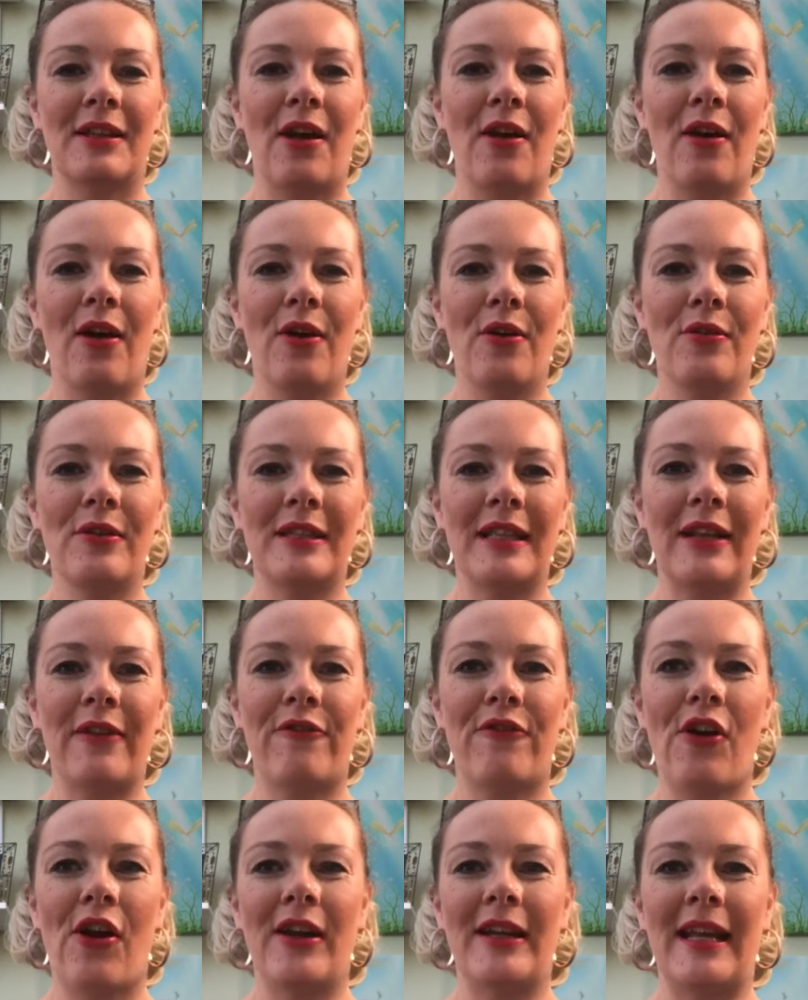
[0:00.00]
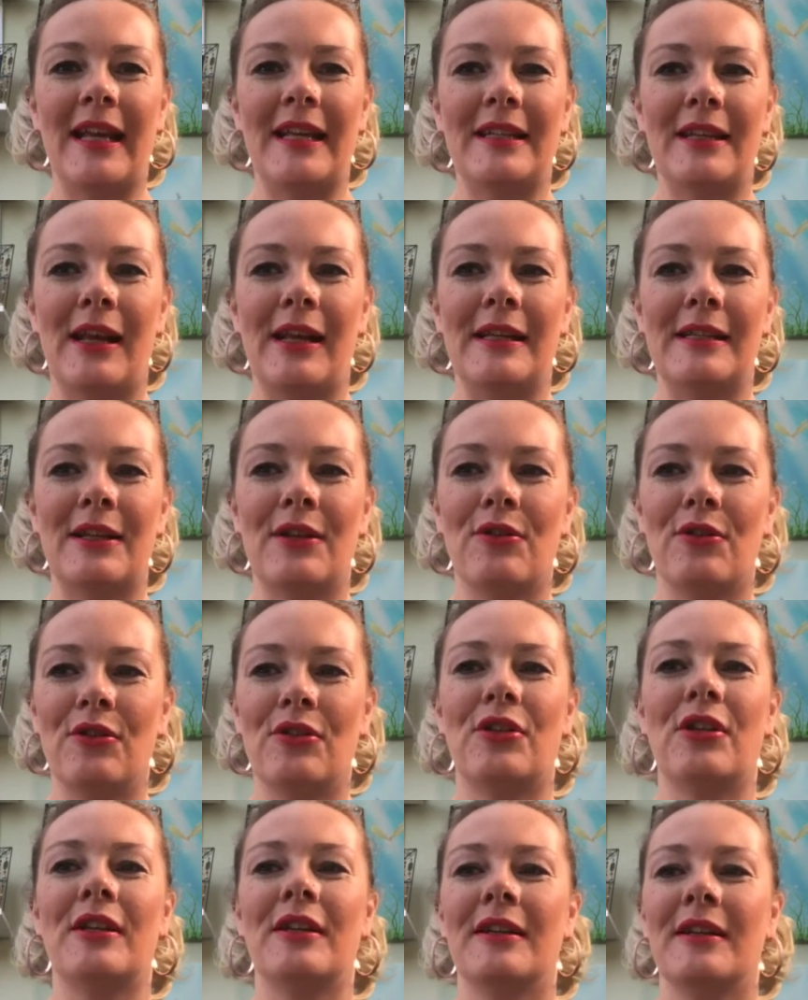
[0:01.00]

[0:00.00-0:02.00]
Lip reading: I always think Friday is a good